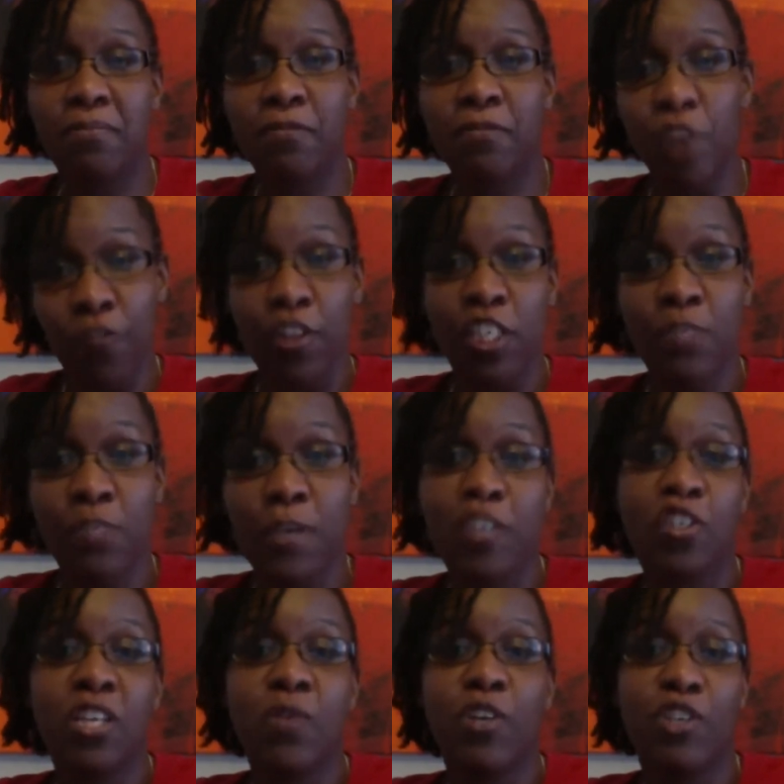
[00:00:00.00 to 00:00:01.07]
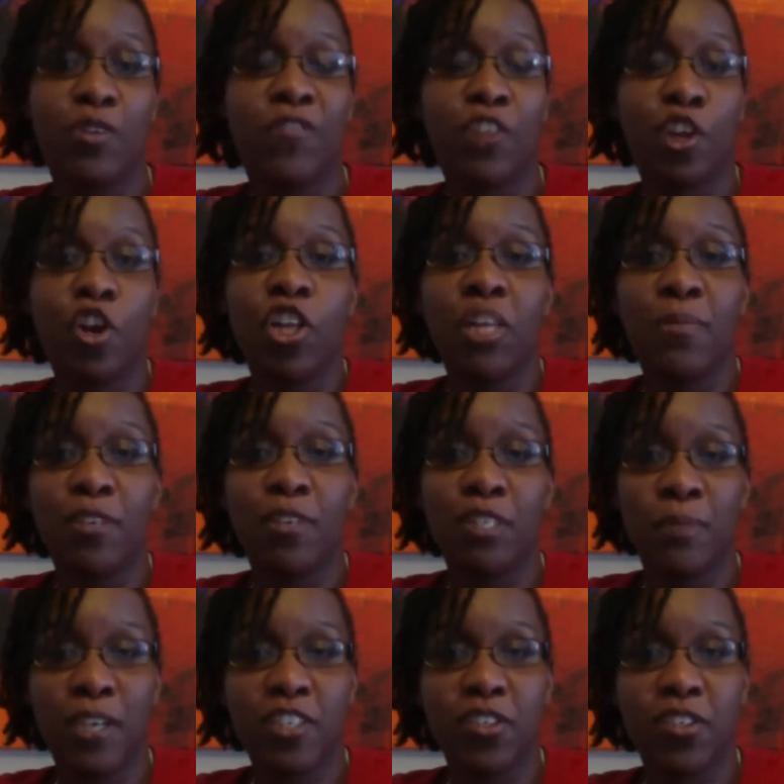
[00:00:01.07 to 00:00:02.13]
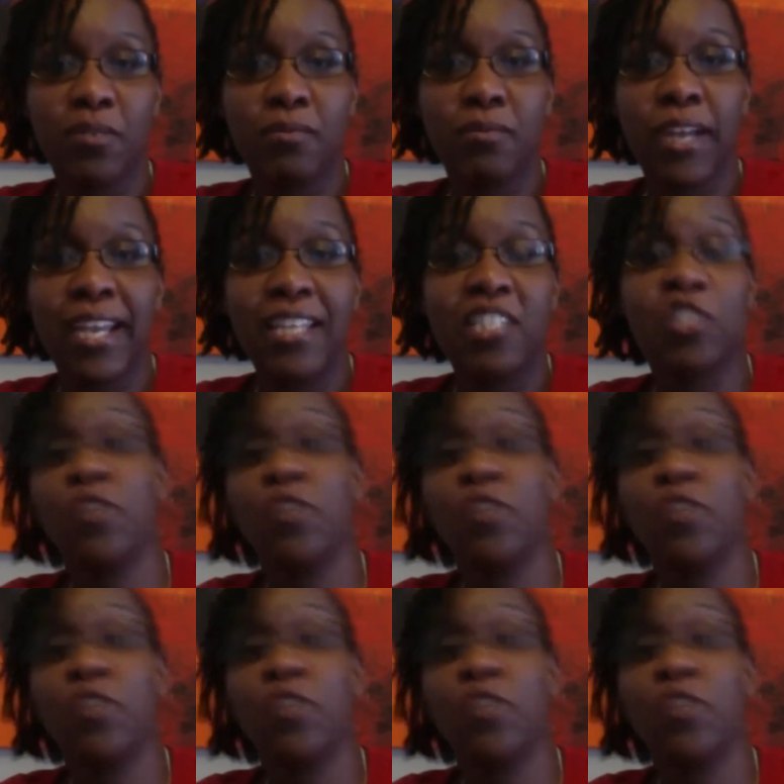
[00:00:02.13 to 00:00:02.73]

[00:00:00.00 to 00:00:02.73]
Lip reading: You know, for the special that we're doing for the early bird special, right?